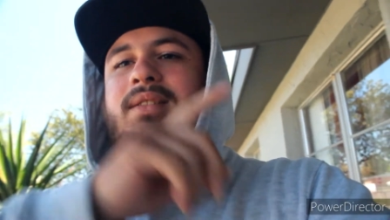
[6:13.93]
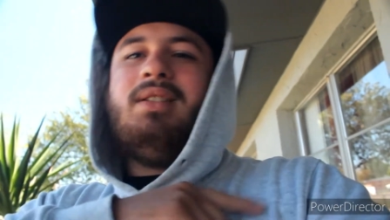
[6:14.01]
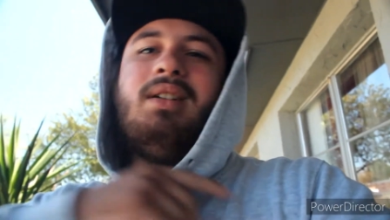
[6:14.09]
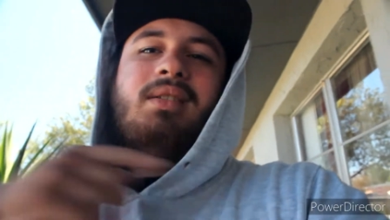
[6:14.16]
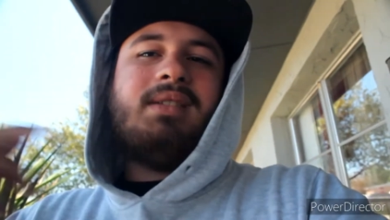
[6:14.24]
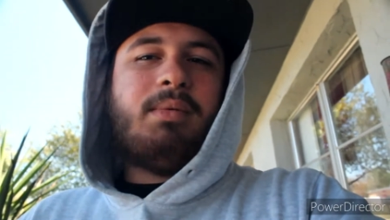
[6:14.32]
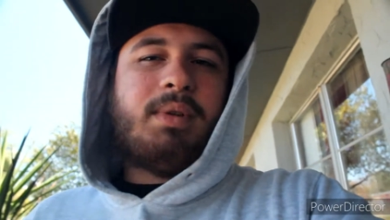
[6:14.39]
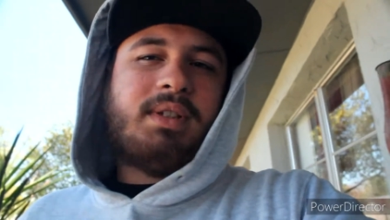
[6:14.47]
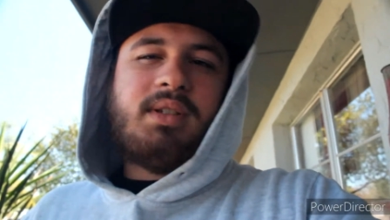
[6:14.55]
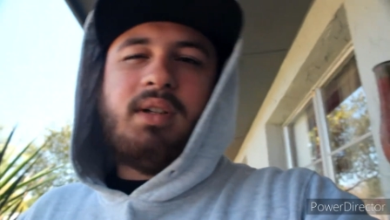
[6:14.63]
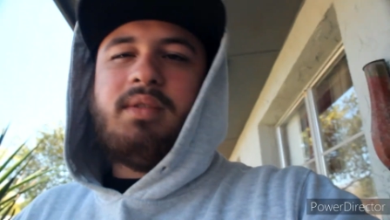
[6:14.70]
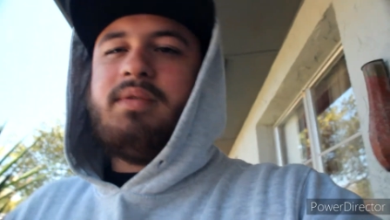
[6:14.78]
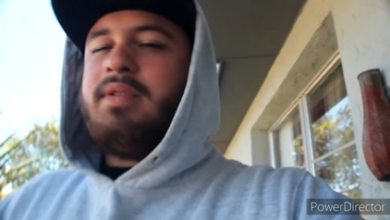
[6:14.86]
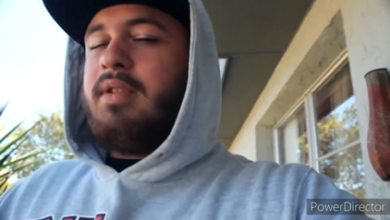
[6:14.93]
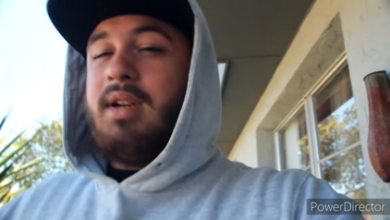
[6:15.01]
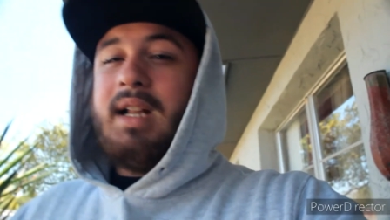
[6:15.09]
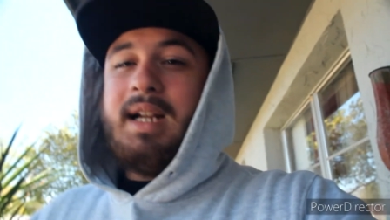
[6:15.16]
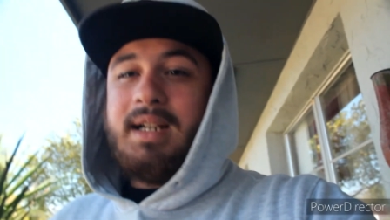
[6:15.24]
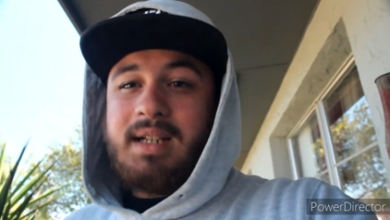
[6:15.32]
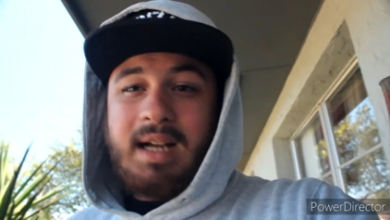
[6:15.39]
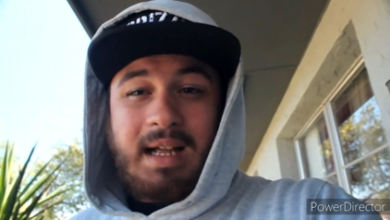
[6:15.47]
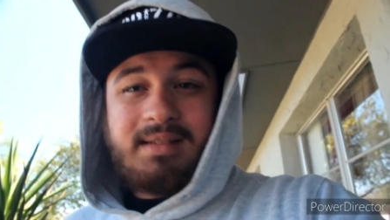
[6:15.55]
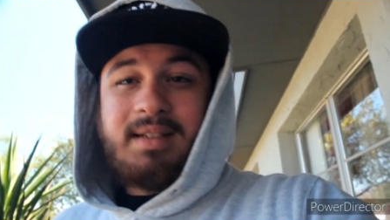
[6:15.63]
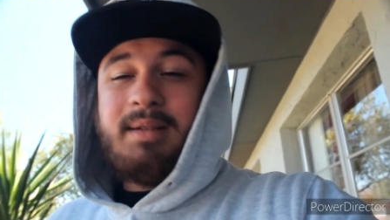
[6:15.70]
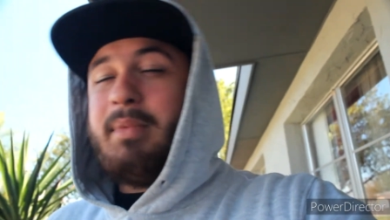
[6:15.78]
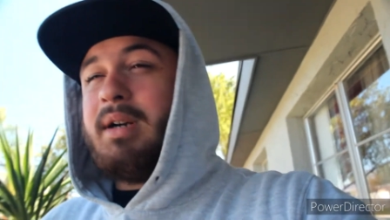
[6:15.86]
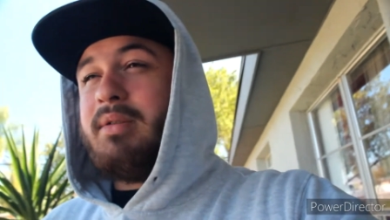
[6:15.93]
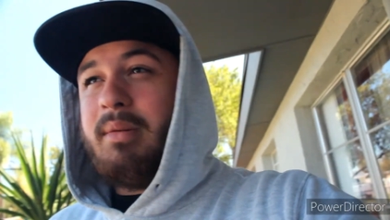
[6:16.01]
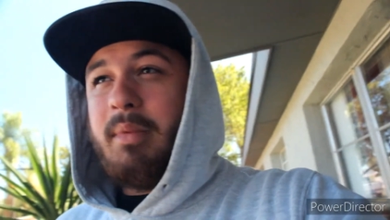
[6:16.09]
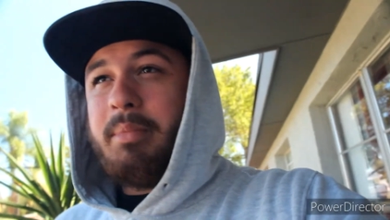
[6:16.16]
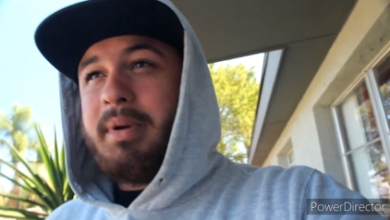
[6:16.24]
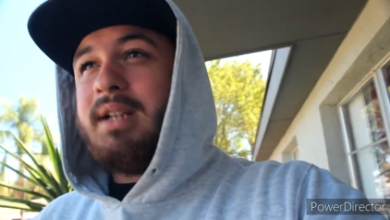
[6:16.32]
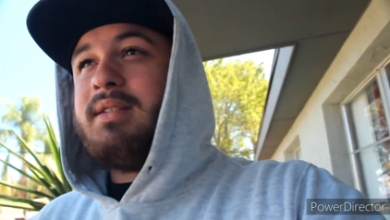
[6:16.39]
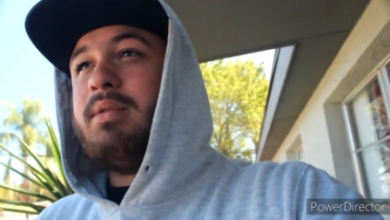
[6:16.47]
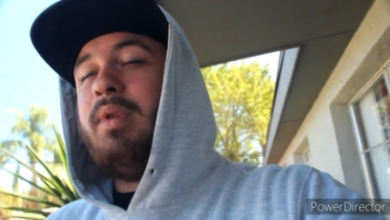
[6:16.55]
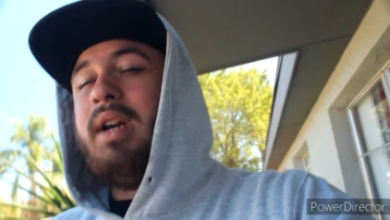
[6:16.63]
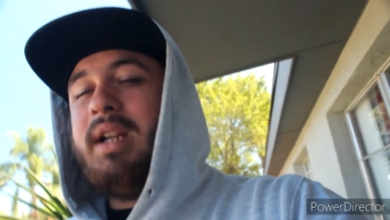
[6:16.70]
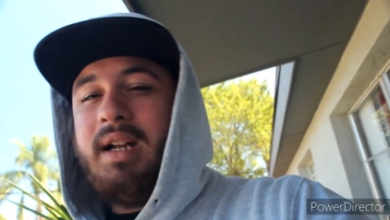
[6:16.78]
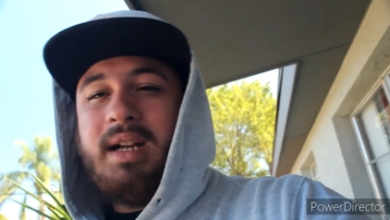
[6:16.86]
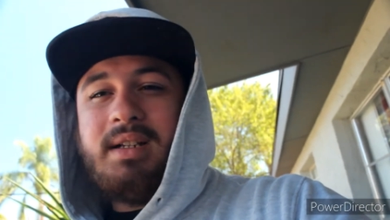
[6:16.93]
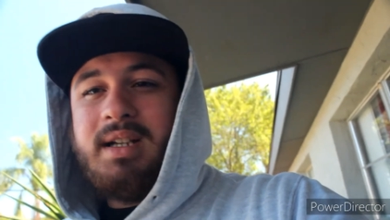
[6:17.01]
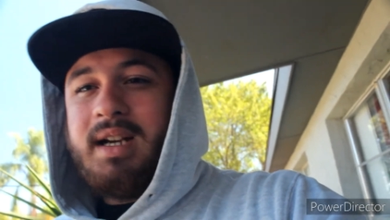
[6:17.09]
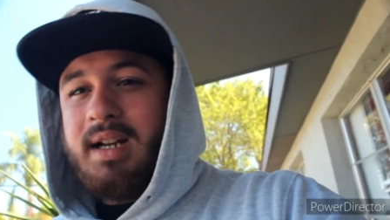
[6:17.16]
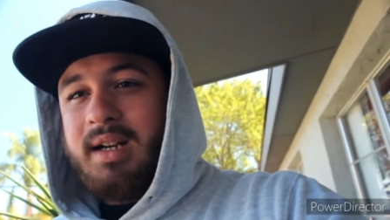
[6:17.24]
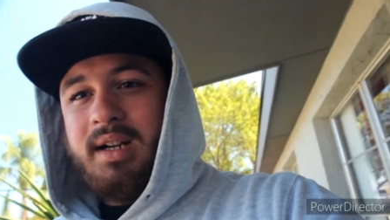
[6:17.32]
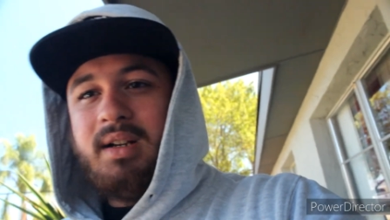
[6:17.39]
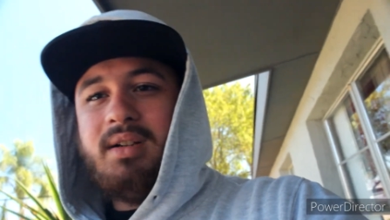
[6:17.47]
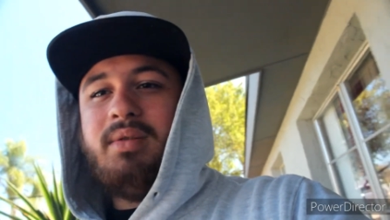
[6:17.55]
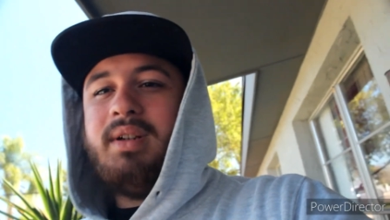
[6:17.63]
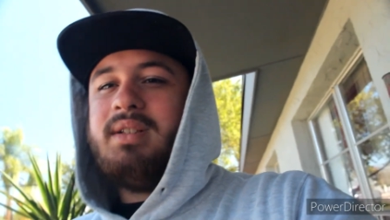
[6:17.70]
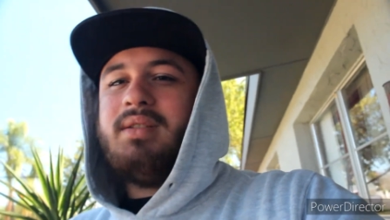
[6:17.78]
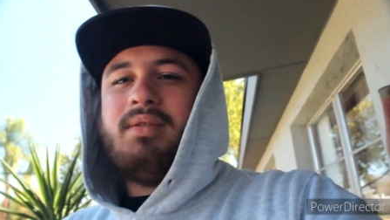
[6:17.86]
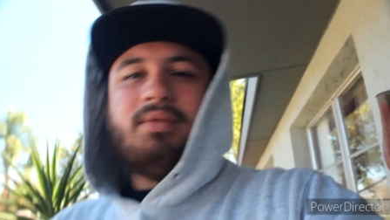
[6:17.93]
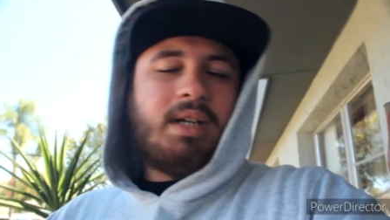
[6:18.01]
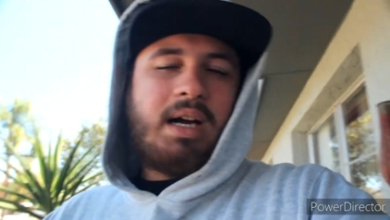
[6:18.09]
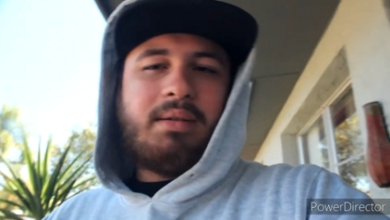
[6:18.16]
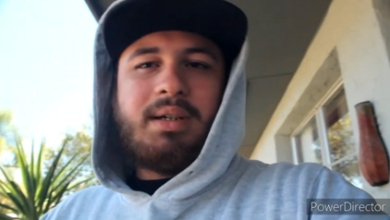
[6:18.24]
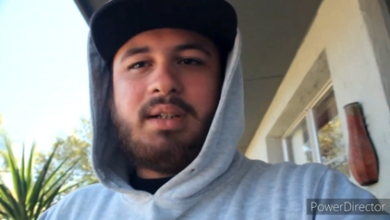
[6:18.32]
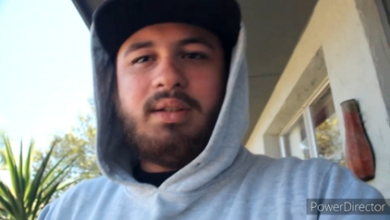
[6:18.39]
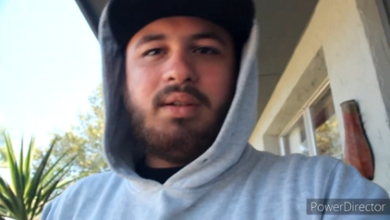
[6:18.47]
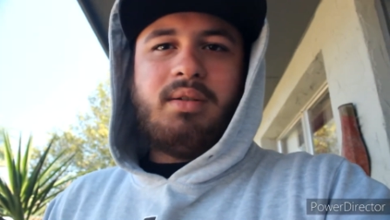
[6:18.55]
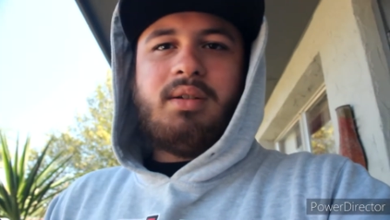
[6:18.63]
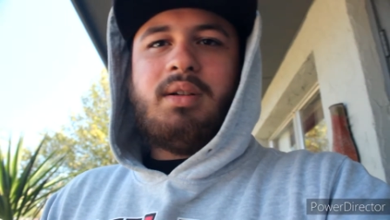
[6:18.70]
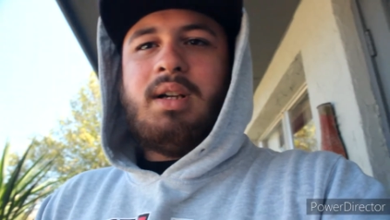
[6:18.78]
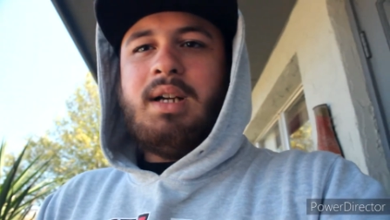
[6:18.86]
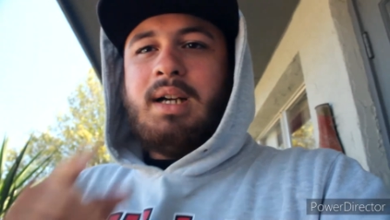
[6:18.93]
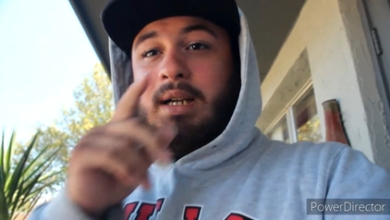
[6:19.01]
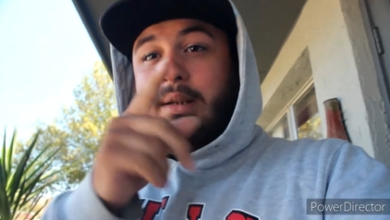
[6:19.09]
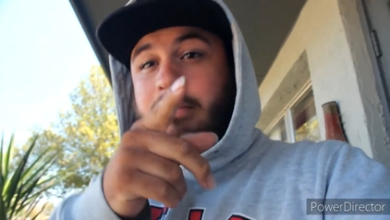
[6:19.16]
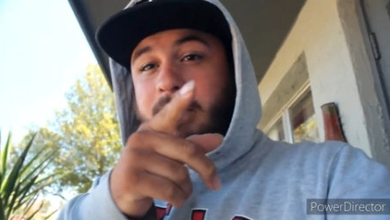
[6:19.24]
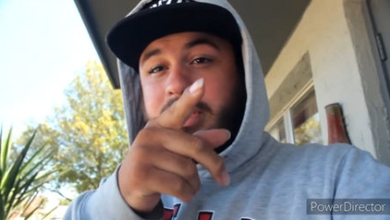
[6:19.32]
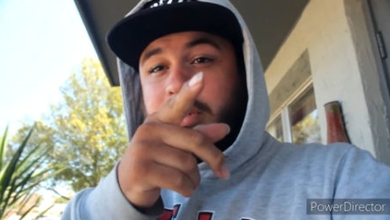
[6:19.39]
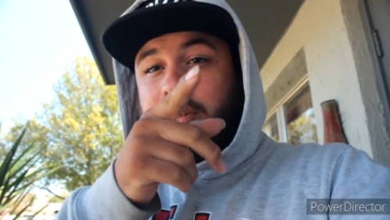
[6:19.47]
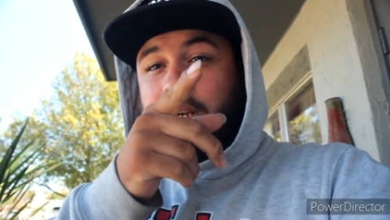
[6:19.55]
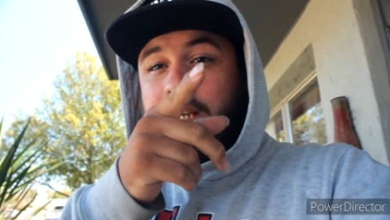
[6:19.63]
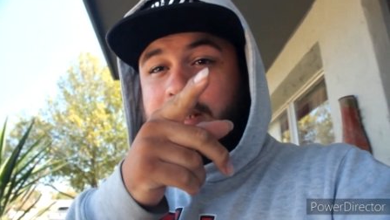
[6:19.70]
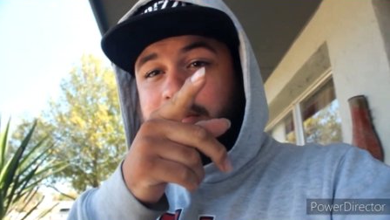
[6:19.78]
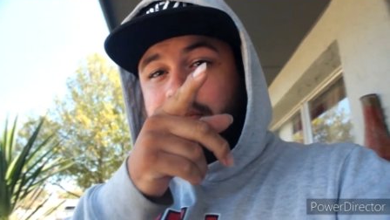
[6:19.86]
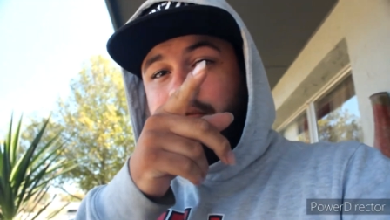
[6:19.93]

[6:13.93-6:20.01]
just I was gone for like I said my grandma passed away and you had an injury so y'all already know make sure to like and